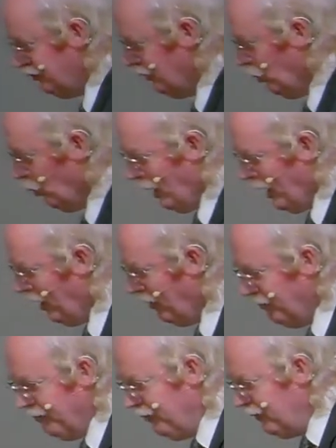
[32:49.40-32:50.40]
wow.
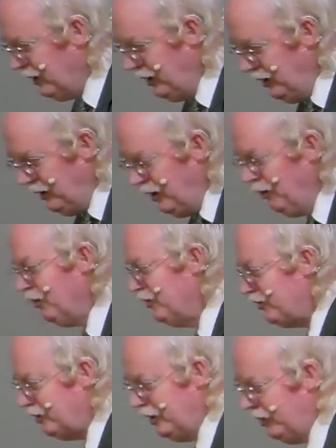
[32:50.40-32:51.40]
He, he
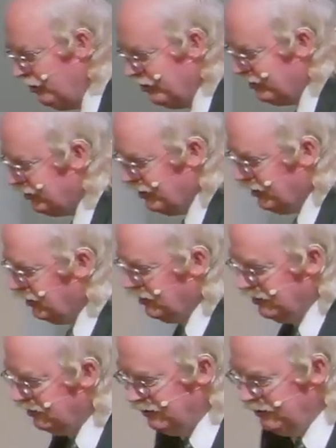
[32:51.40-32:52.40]
was, he was
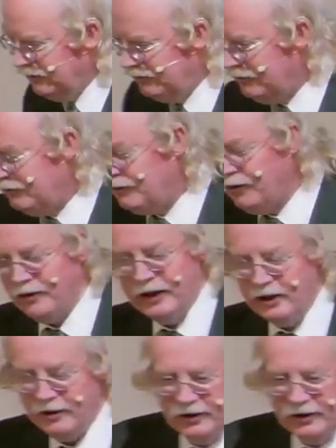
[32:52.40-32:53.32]
uh, oh, it,